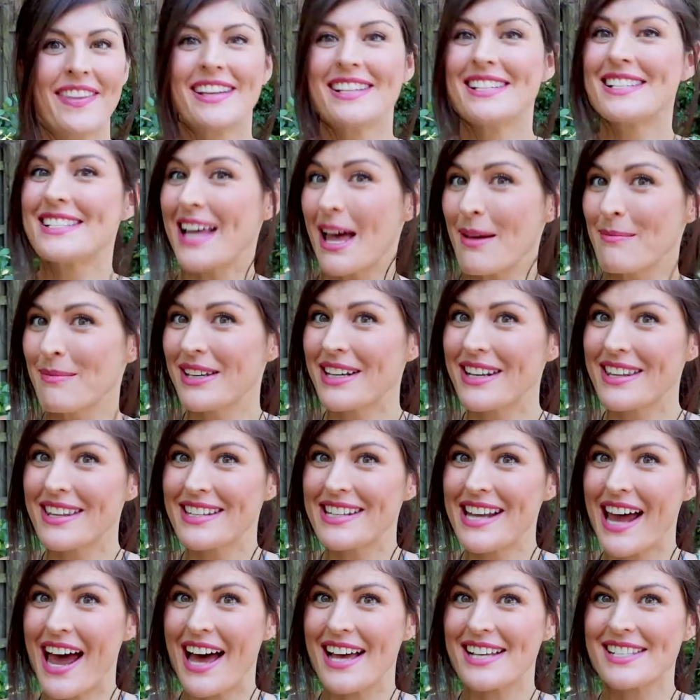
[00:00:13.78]
they set me to
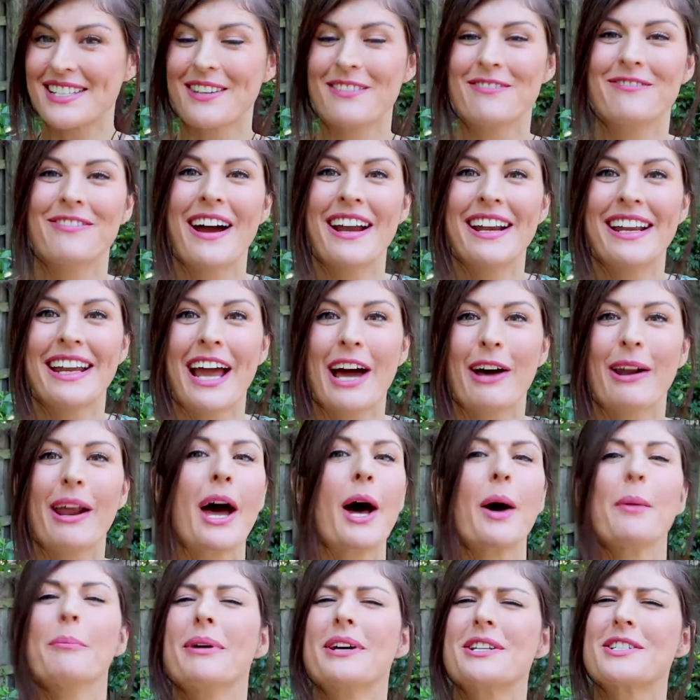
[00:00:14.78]
the task of finding out
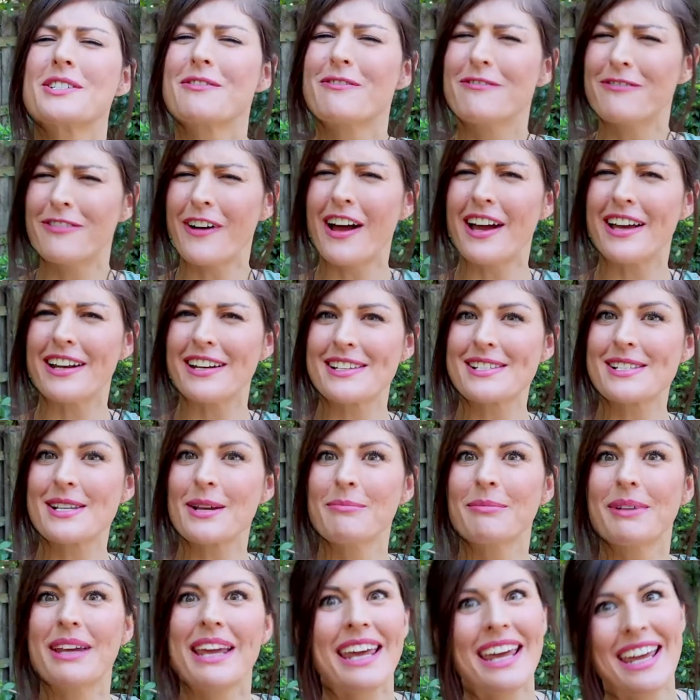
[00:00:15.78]
how much fun
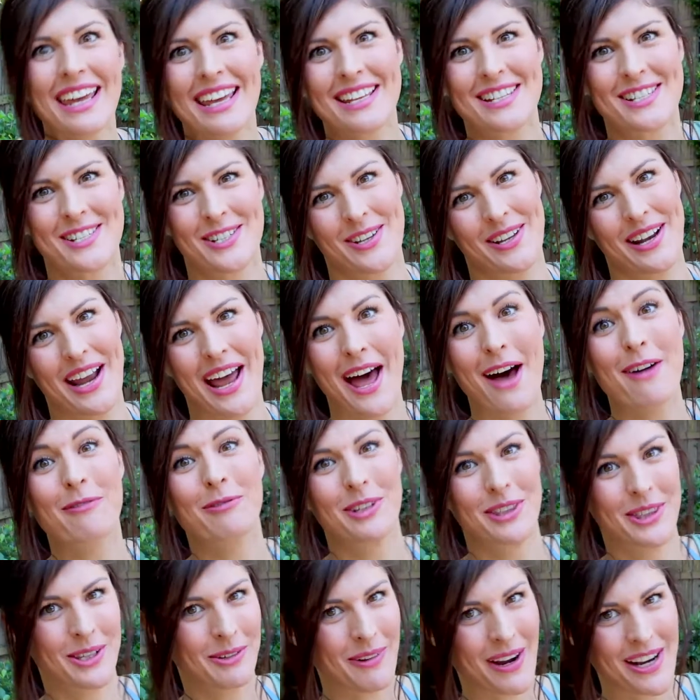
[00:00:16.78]
some kids could have
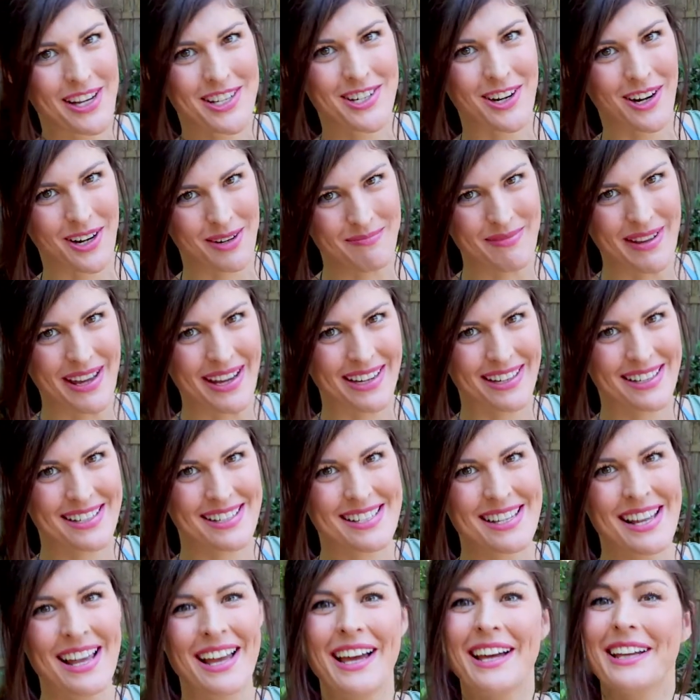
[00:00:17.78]
with the White Shark Mix.
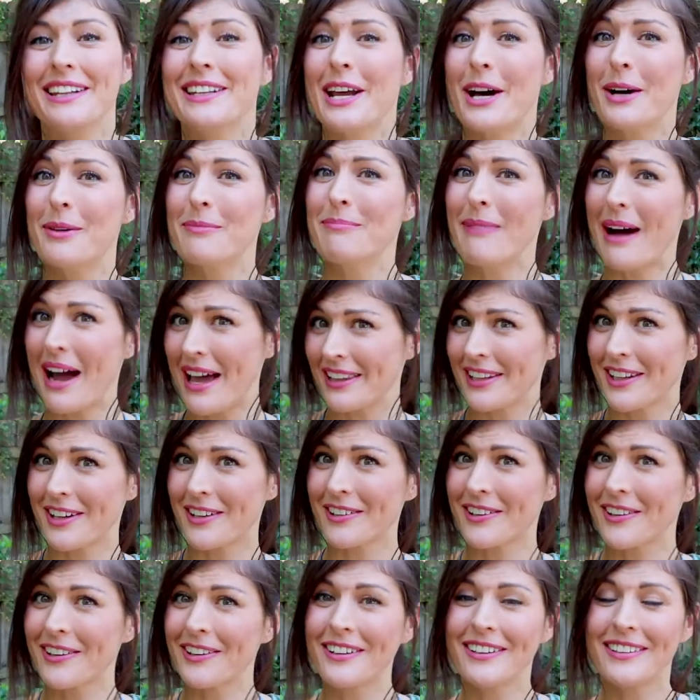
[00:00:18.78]
Now, my
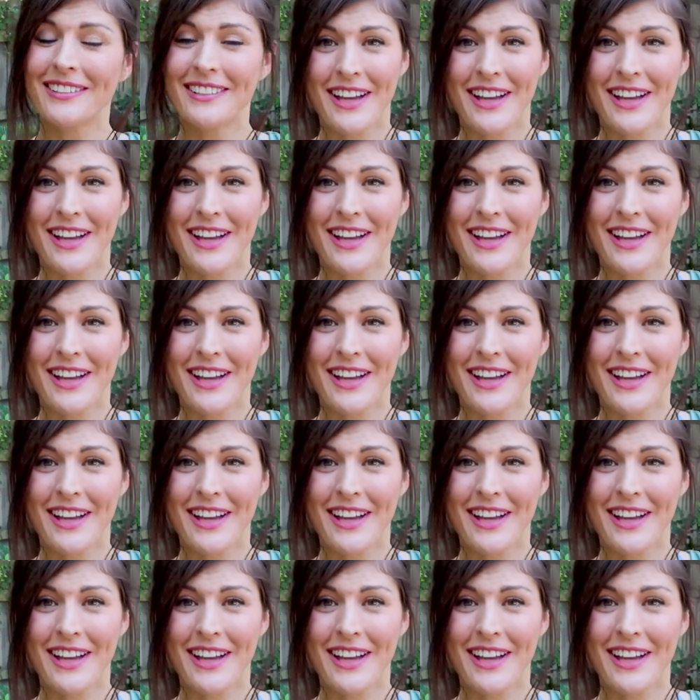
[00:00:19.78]
little girl